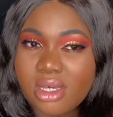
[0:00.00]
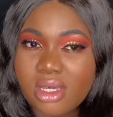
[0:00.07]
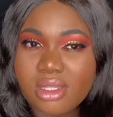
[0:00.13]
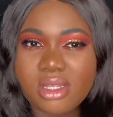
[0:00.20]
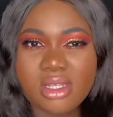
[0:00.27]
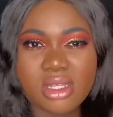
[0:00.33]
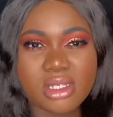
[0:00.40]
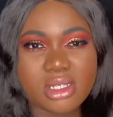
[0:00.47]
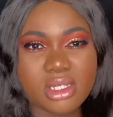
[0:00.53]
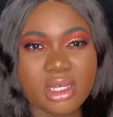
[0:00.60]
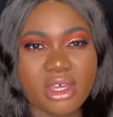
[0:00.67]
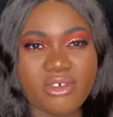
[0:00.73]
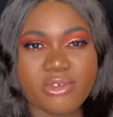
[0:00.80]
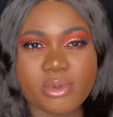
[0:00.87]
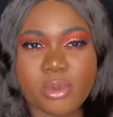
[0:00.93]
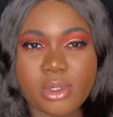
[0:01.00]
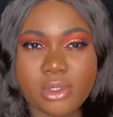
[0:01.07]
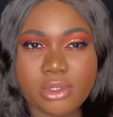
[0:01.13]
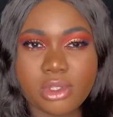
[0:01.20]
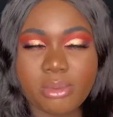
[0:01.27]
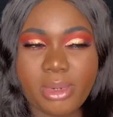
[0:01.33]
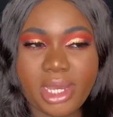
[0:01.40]
I think that's it. I was working
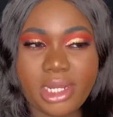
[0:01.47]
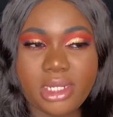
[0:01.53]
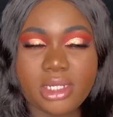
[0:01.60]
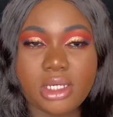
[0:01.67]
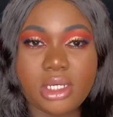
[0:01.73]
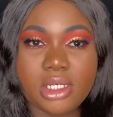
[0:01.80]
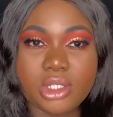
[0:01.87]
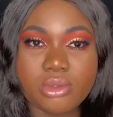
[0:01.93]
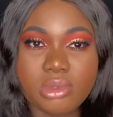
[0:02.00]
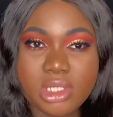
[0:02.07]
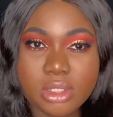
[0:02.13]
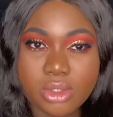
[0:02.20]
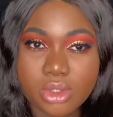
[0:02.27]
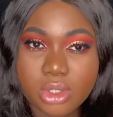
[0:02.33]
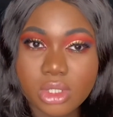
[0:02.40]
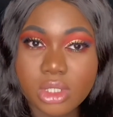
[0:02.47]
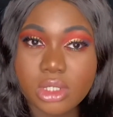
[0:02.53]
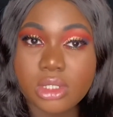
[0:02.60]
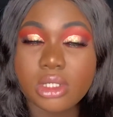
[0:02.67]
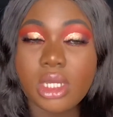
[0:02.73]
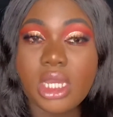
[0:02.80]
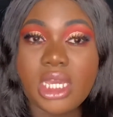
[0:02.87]
on the palette. It's really
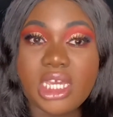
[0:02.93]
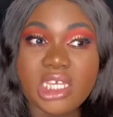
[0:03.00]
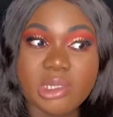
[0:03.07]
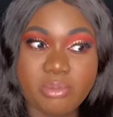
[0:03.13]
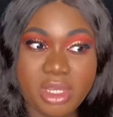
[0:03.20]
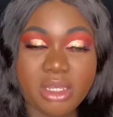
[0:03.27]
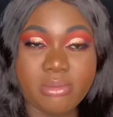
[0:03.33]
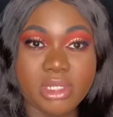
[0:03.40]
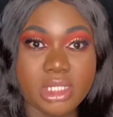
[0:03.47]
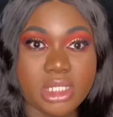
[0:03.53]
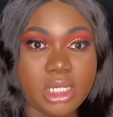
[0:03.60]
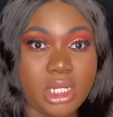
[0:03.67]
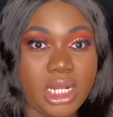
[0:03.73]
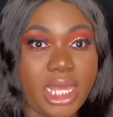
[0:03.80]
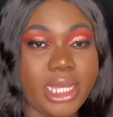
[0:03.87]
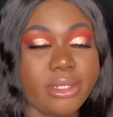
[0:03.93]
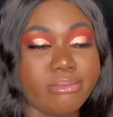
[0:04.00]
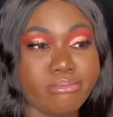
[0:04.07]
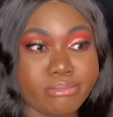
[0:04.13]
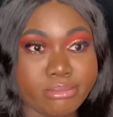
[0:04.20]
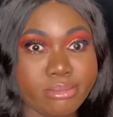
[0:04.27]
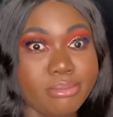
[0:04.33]
good. It's pigmented, like
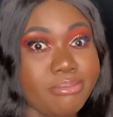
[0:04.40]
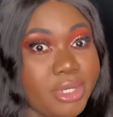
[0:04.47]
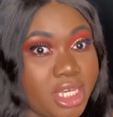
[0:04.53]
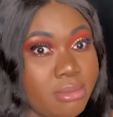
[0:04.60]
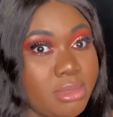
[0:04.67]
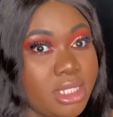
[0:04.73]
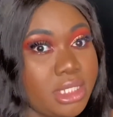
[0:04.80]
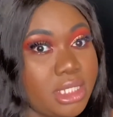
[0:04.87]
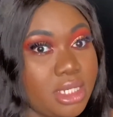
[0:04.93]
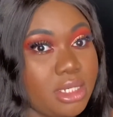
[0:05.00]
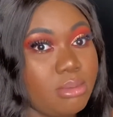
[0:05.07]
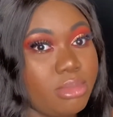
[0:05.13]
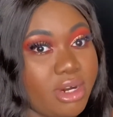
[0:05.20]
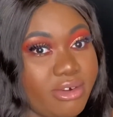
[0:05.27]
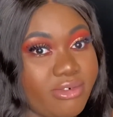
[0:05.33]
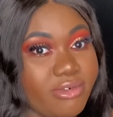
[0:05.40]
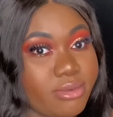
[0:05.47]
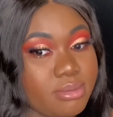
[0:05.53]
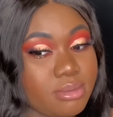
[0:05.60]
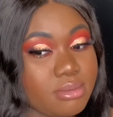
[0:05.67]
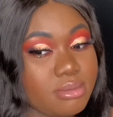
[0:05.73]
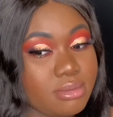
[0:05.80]
pigmented, bruv.
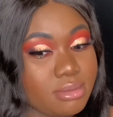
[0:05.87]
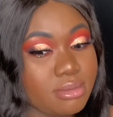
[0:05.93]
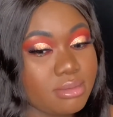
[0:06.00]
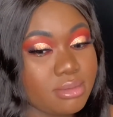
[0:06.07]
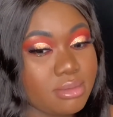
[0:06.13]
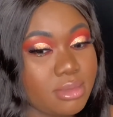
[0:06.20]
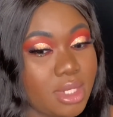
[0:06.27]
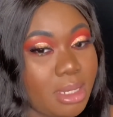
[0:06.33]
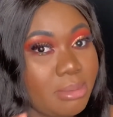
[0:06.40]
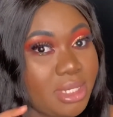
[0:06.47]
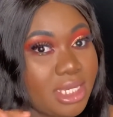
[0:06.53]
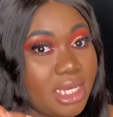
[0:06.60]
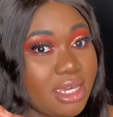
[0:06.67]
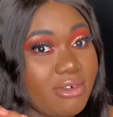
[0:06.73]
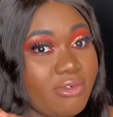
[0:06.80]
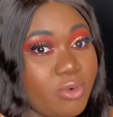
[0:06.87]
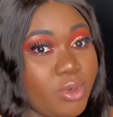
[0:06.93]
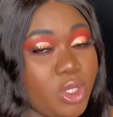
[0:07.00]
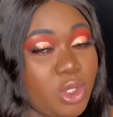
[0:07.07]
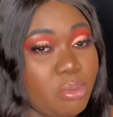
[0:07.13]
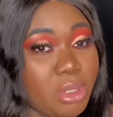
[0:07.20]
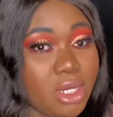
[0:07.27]
Be careful
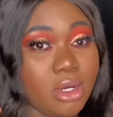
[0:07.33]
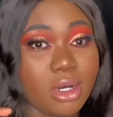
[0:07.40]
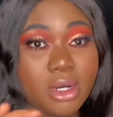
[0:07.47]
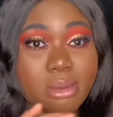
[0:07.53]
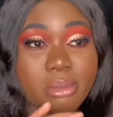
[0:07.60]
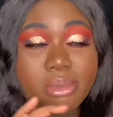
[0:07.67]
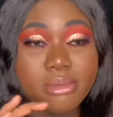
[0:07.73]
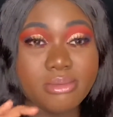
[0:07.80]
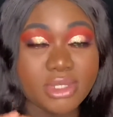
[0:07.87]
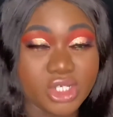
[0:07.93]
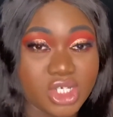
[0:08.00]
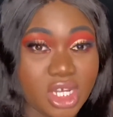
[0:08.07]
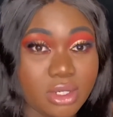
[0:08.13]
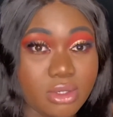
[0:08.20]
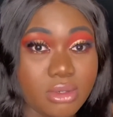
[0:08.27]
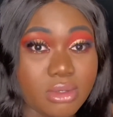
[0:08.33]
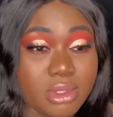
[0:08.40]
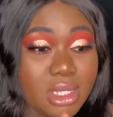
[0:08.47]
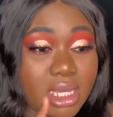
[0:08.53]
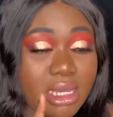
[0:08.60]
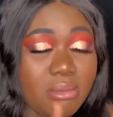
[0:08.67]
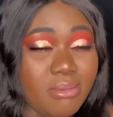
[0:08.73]
when you pick up the shadows.
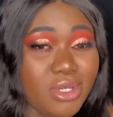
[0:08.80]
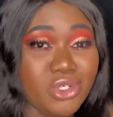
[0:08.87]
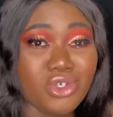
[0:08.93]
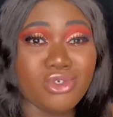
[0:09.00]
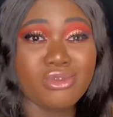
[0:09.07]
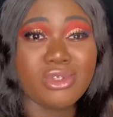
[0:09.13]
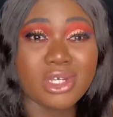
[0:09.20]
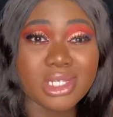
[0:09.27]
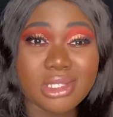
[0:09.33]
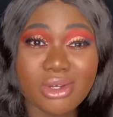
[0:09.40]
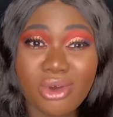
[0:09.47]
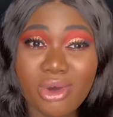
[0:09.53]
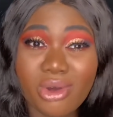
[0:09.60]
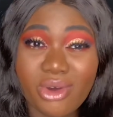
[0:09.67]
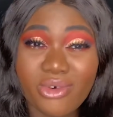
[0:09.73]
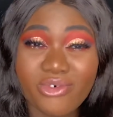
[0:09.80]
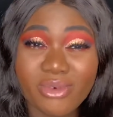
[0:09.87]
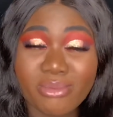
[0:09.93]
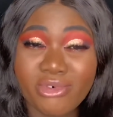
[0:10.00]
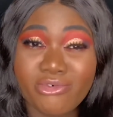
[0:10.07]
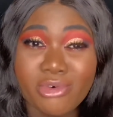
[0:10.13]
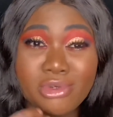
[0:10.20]
Make sure you dust it off
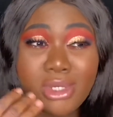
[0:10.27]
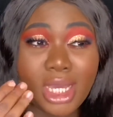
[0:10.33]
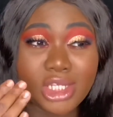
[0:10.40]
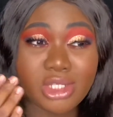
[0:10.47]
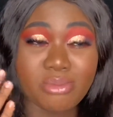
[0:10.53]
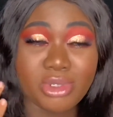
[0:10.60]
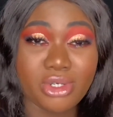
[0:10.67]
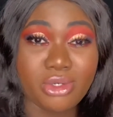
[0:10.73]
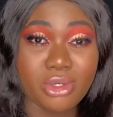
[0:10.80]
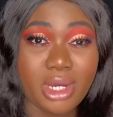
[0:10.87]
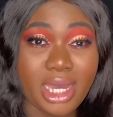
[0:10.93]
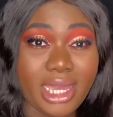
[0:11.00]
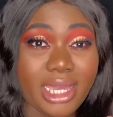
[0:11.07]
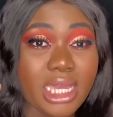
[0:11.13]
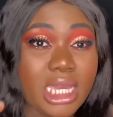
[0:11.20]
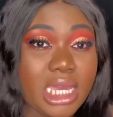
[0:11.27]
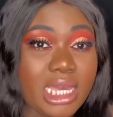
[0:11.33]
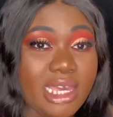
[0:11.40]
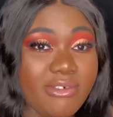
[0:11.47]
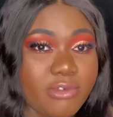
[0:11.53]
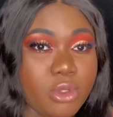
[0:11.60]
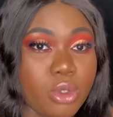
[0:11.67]
before you actually put it on your eye,
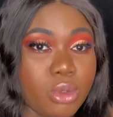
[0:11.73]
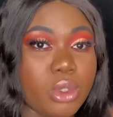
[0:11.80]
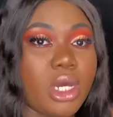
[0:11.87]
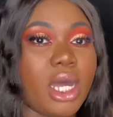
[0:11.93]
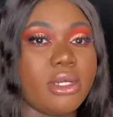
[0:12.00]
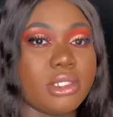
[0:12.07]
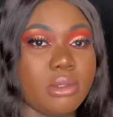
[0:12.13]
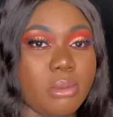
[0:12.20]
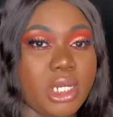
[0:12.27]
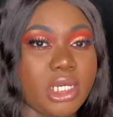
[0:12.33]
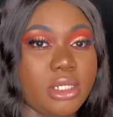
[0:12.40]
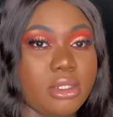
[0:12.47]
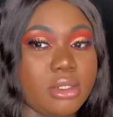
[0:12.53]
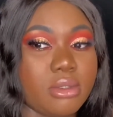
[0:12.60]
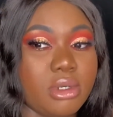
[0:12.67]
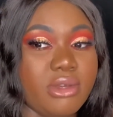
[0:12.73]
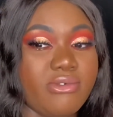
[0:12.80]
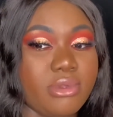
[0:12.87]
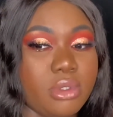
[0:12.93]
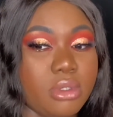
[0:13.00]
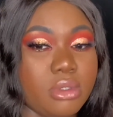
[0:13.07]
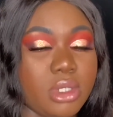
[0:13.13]
if you don't know how to blend, or if
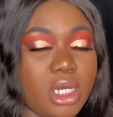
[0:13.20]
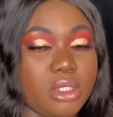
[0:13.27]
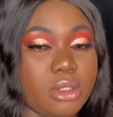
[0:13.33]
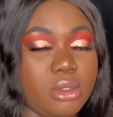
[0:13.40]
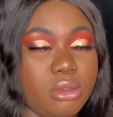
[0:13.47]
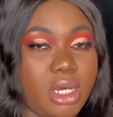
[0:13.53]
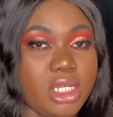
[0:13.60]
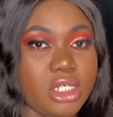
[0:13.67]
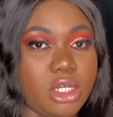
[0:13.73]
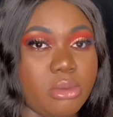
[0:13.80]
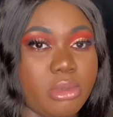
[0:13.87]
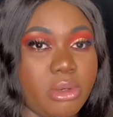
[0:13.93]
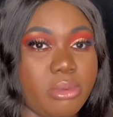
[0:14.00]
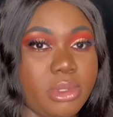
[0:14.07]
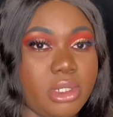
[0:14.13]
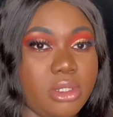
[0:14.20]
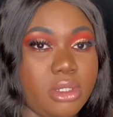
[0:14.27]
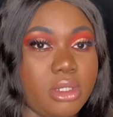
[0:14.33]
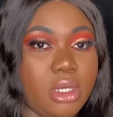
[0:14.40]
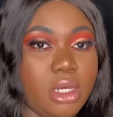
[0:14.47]
you don't know how to do eyeshadow properly,